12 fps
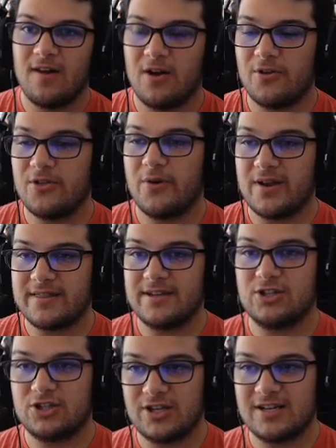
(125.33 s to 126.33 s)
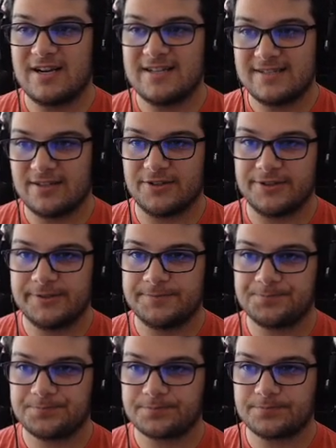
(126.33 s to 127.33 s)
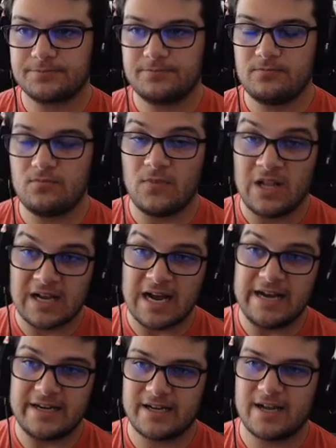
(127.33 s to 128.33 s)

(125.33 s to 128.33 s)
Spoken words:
Although I think Shin Godzilla kind